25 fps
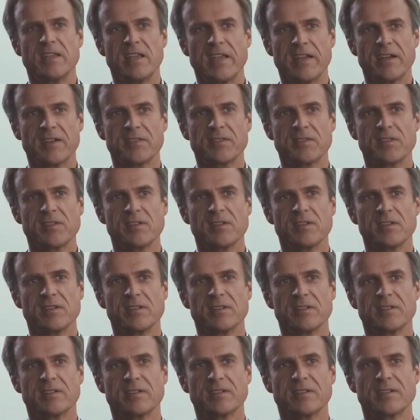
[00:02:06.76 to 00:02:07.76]
are lower,
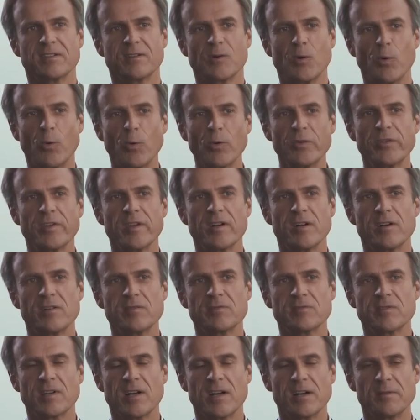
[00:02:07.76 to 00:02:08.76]
äh, that was the
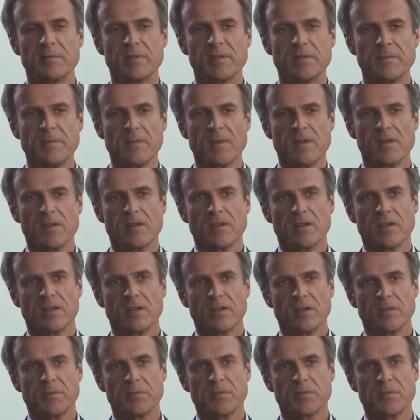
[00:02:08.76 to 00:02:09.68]
first big job.